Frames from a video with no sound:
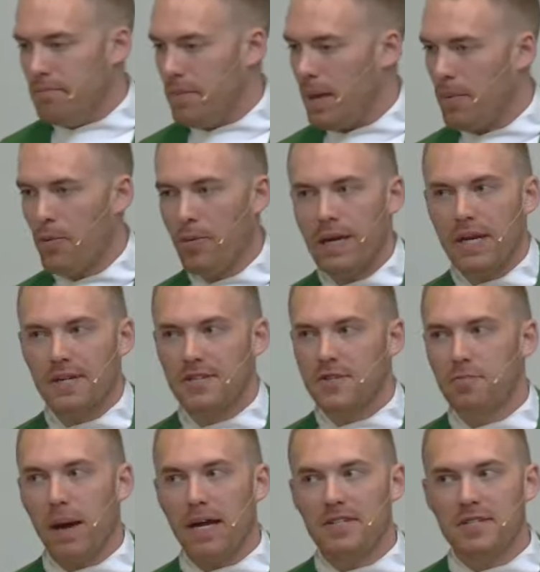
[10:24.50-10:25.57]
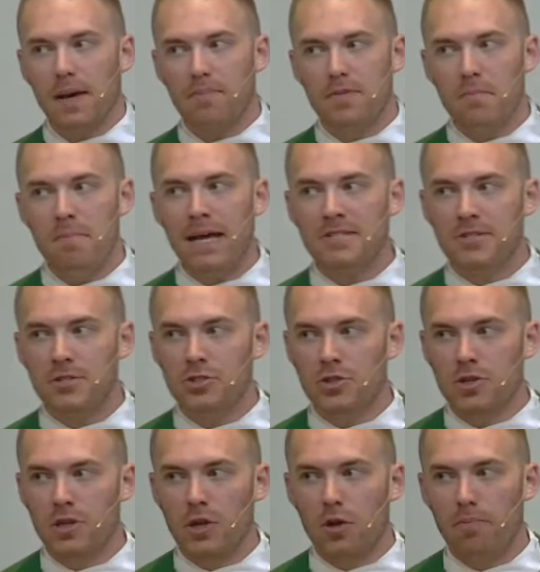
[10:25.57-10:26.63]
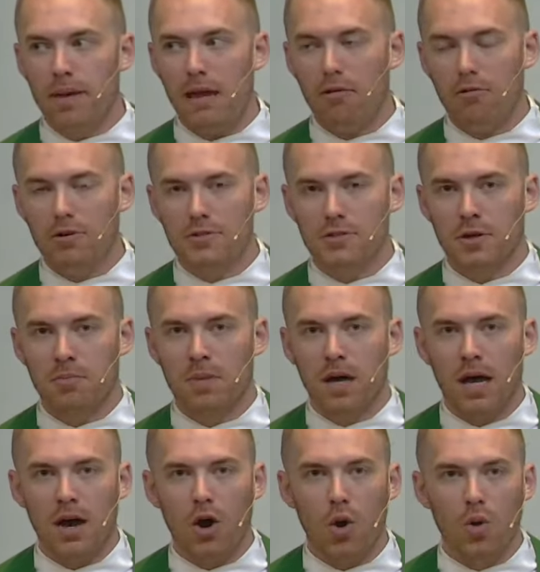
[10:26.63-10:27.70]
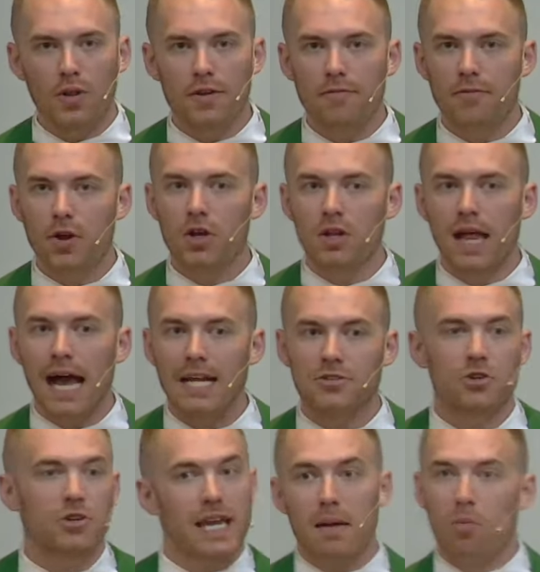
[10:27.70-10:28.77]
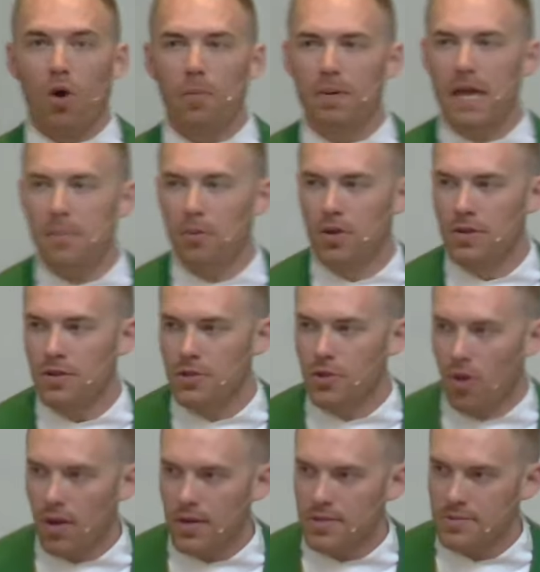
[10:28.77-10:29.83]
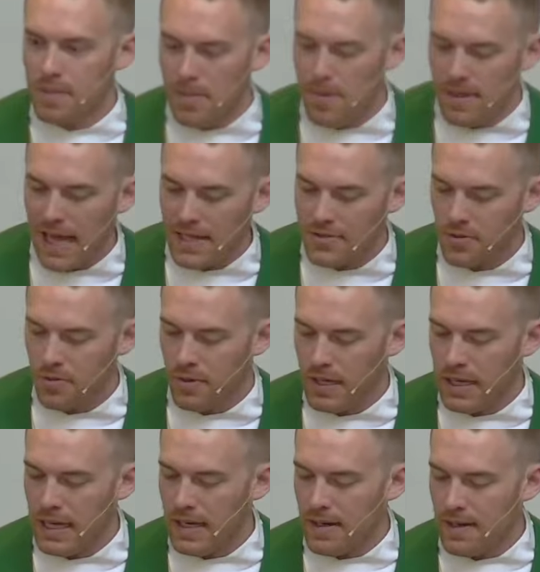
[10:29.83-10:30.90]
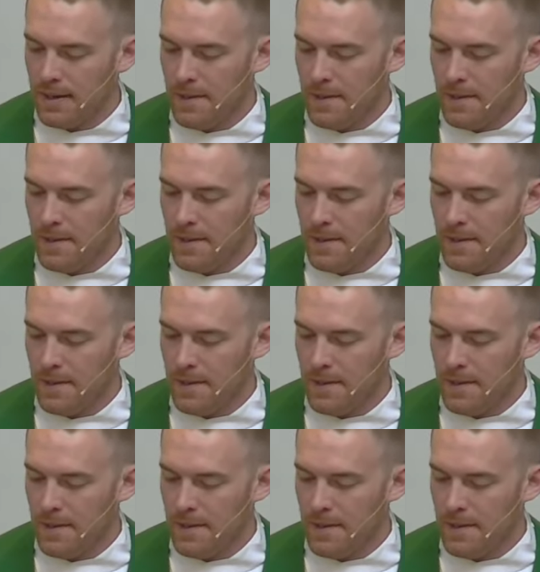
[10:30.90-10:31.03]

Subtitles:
maybe we need to spice up the message a little bit with some holy fertilizer to get more people in the doors. Maybe that's what we need.